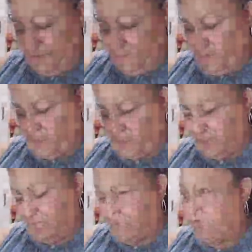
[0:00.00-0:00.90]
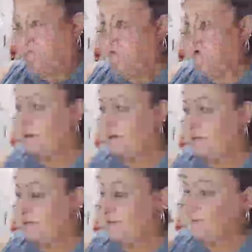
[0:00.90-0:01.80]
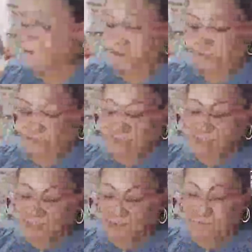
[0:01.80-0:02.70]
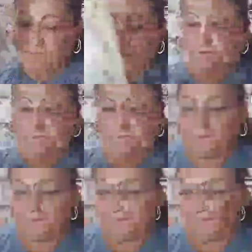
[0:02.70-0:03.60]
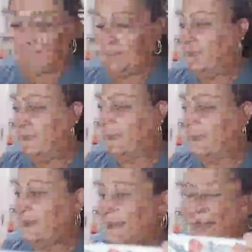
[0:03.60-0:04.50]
one, two, three more. This and two more. And then I